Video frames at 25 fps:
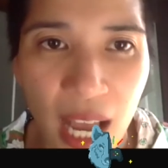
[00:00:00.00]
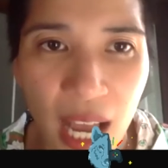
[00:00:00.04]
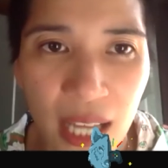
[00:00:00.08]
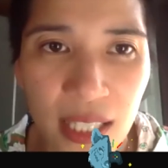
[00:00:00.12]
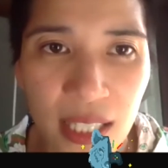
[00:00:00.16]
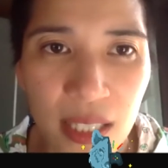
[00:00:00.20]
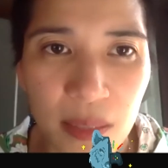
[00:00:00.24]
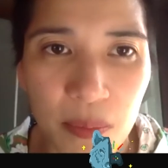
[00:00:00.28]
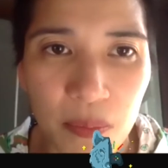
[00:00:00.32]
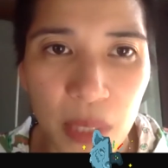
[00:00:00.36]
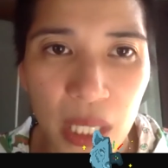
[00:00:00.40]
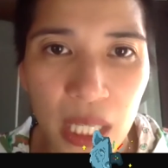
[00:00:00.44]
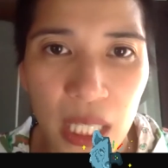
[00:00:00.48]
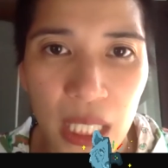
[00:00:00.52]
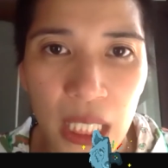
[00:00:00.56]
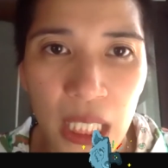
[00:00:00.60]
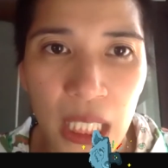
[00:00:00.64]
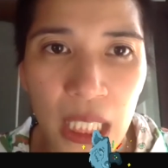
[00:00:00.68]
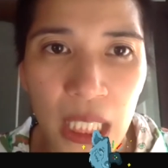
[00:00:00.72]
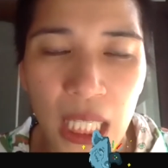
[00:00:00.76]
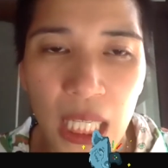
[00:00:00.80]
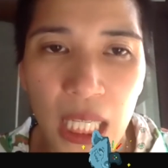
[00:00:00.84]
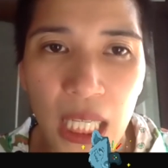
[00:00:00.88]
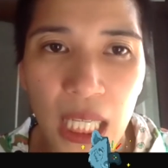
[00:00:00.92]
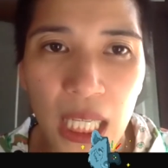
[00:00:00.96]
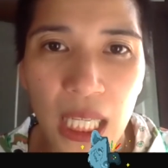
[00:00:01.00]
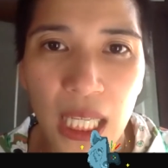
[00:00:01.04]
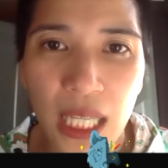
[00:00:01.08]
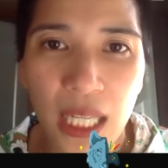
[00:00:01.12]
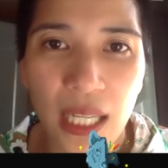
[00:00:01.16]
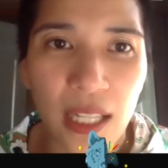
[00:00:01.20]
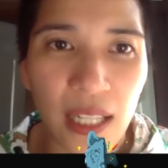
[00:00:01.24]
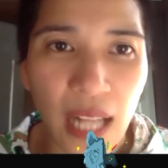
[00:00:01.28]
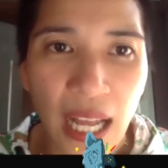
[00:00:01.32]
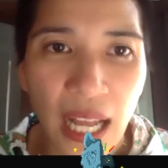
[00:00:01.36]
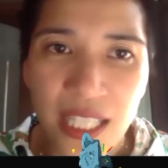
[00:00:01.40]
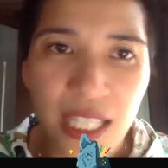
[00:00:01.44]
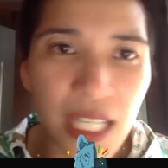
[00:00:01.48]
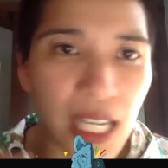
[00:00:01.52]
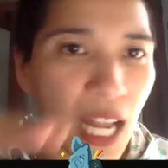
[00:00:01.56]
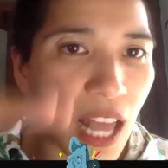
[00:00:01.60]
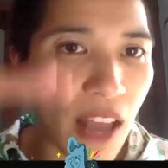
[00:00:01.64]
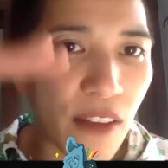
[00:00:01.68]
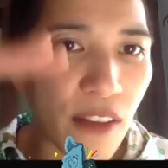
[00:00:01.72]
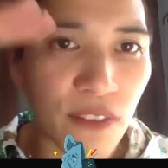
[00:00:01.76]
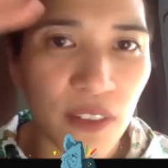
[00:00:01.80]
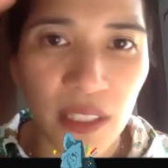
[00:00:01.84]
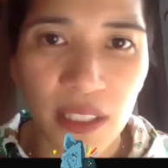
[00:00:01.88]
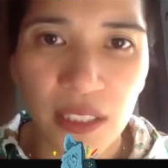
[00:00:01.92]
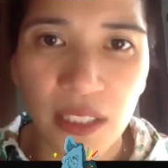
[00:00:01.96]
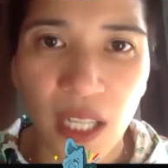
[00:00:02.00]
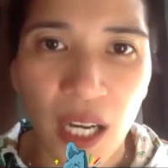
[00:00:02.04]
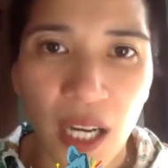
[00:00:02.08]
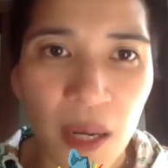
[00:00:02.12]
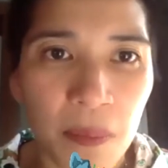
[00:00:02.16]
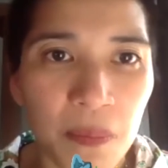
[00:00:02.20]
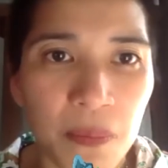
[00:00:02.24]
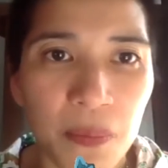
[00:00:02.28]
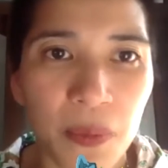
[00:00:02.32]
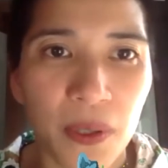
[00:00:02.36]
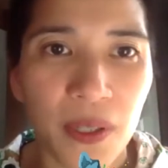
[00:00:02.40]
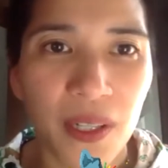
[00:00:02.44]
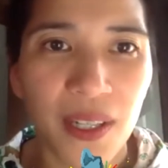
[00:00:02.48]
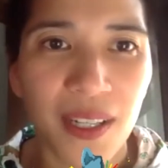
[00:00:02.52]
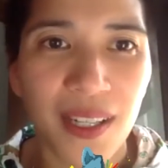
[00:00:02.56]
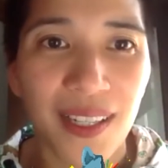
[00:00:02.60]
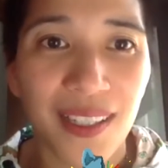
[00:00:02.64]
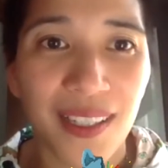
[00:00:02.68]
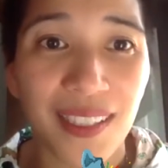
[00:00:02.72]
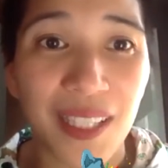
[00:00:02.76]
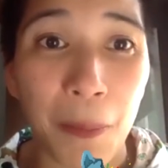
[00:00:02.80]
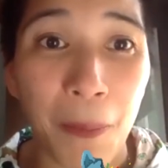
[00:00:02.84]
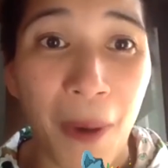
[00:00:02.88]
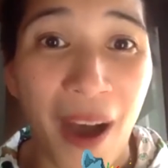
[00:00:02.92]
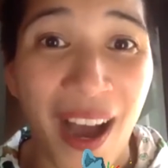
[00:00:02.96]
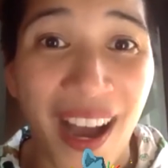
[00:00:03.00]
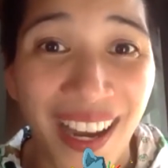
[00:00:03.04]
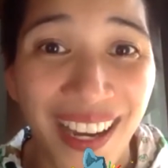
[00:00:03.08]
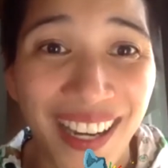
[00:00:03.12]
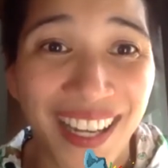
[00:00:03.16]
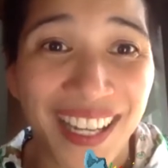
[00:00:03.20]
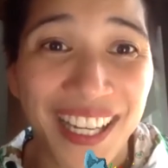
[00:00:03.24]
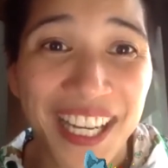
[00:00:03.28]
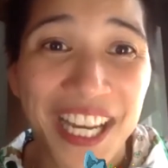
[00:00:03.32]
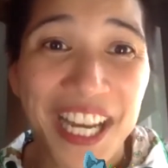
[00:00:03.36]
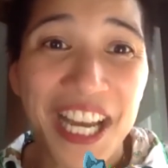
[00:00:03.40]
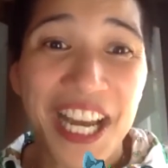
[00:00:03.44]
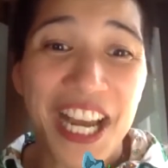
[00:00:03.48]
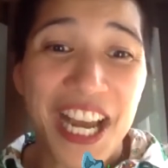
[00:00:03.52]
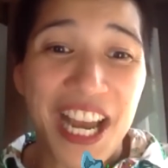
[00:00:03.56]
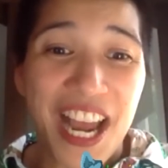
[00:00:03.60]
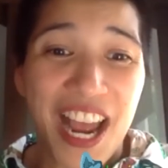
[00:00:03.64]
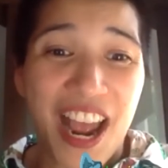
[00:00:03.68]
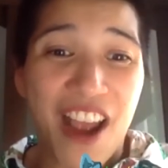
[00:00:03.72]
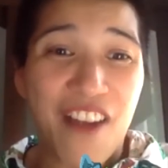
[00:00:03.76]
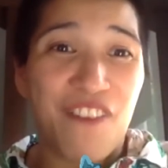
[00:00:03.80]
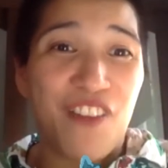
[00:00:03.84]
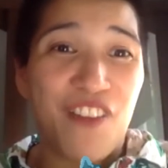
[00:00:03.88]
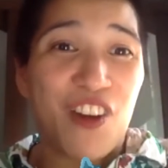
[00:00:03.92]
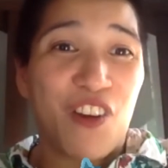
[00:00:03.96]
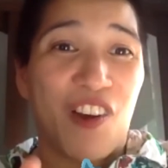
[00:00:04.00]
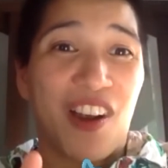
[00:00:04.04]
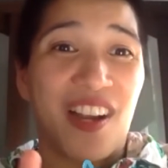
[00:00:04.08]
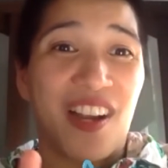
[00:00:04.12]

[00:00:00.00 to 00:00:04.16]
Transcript: has leveled up, diba? Everyone